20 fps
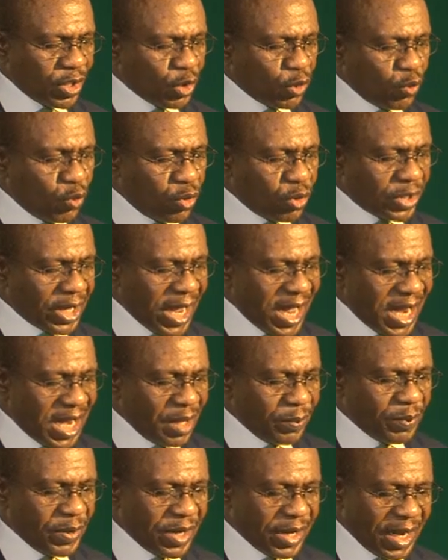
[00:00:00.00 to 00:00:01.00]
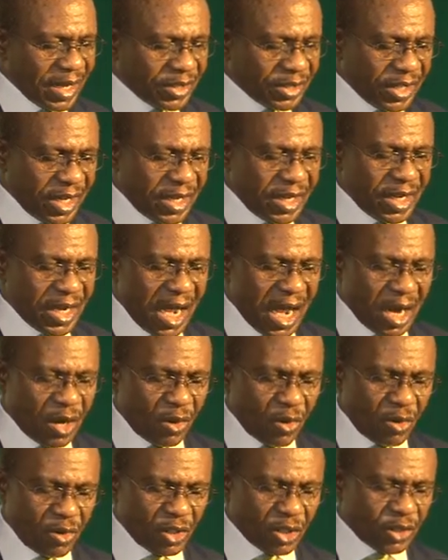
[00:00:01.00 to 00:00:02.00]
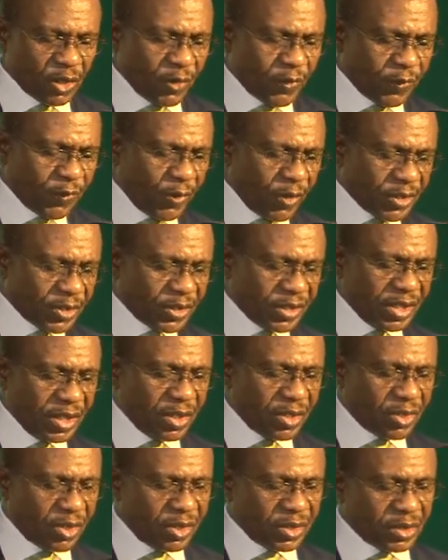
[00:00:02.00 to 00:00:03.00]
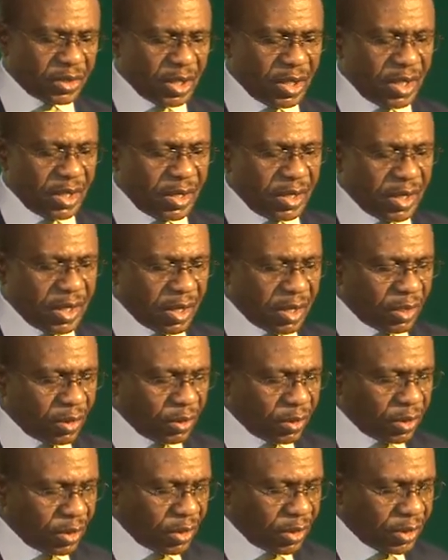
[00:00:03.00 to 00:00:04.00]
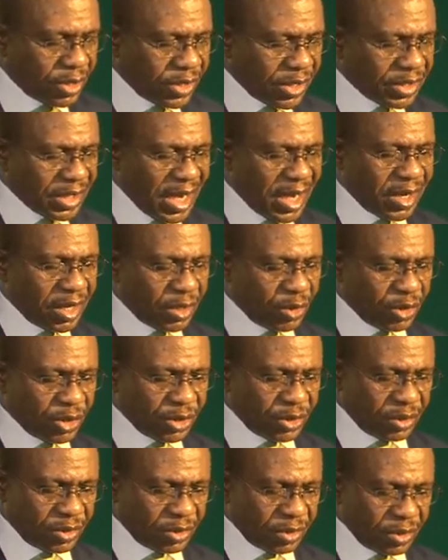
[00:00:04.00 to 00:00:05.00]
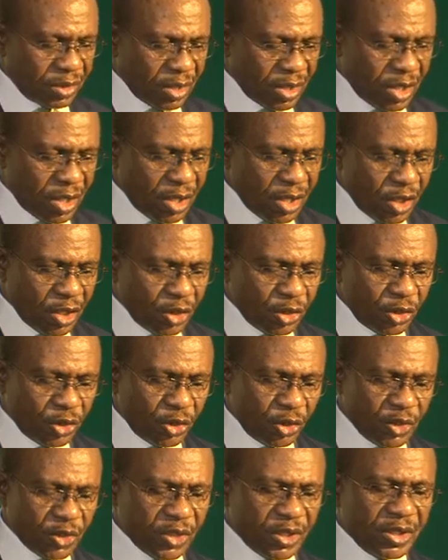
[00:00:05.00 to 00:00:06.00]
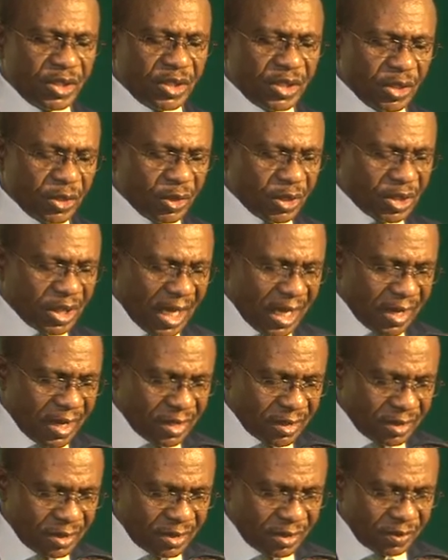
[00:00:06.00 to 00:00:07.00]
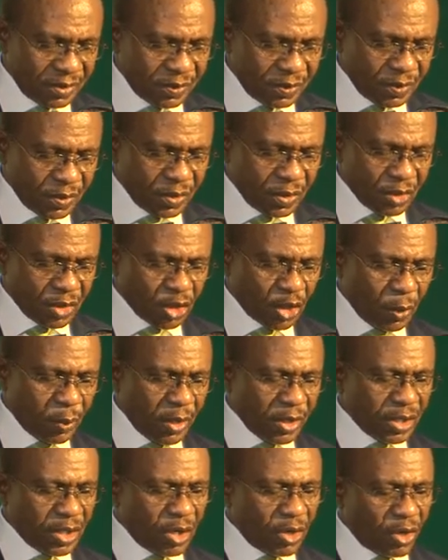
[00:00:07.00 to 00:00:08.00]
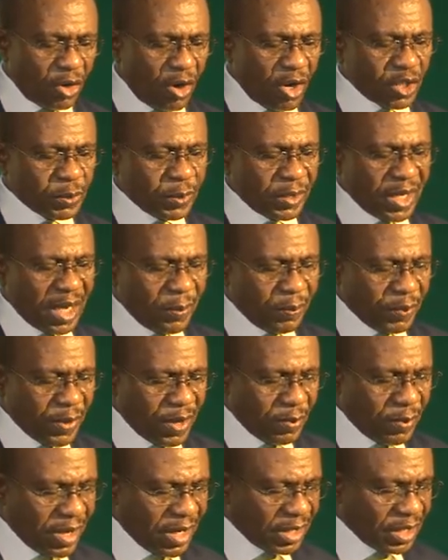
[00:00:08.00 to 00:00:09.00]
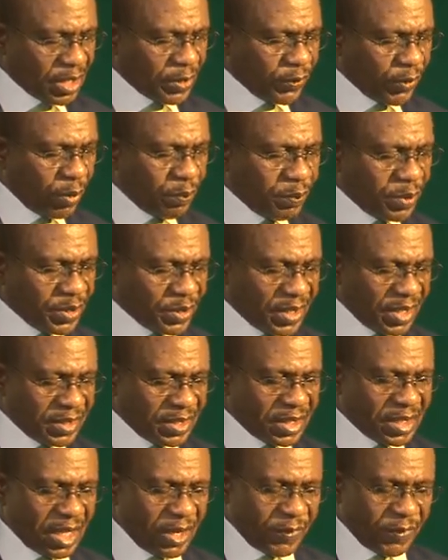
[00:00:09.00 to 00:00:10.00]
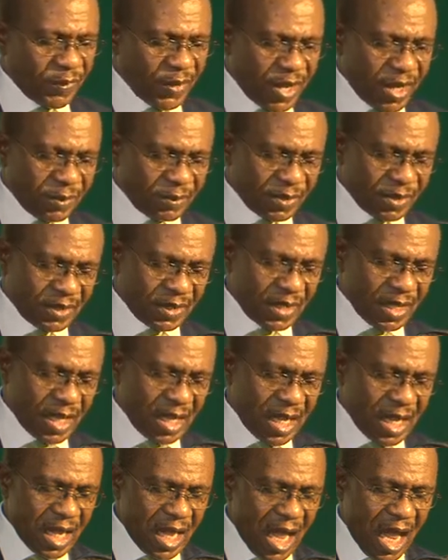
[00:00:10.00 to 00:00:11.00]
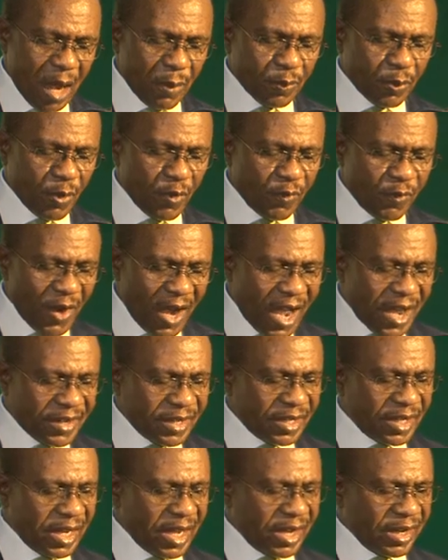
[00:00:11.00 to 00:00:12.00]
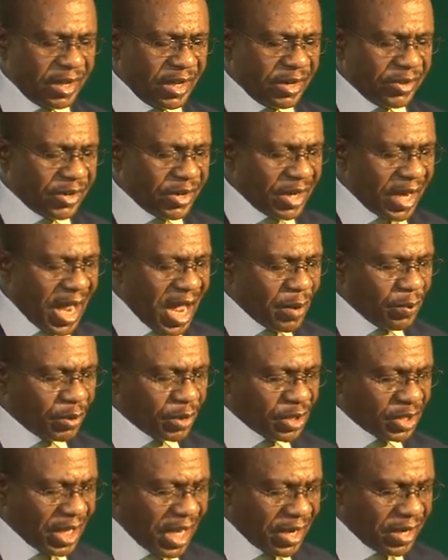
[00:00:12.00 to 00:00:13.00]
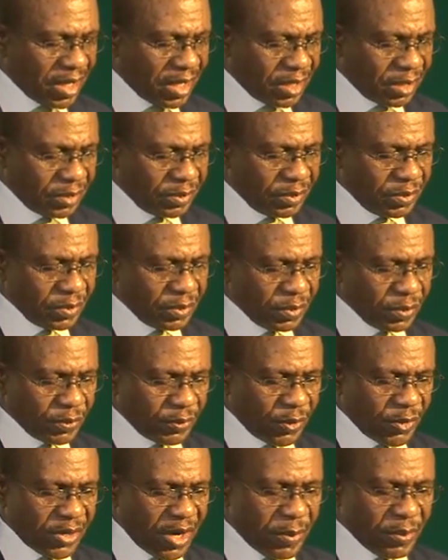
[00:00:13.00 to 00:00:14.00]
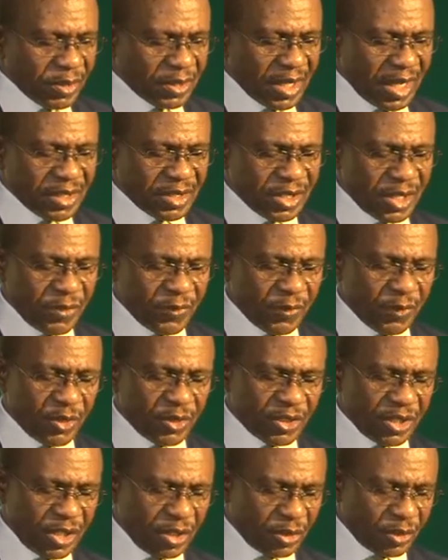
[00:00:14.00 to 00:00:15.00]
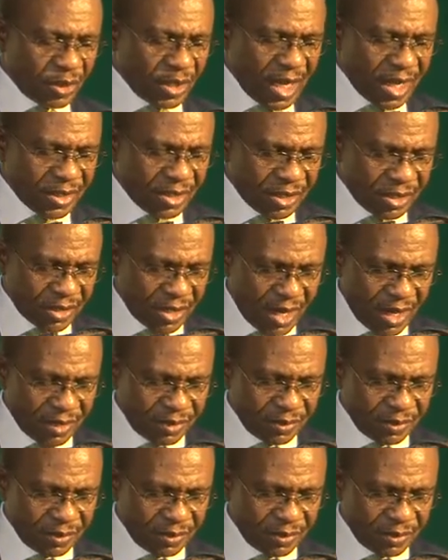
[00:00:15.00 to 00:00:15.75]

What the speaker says: would help in attaining our goals of fostering growth greater inclusion using digital channels, supporting cross-border payments for businesses and firms, and providing a reliable channel for remittance inflows into Nigeria.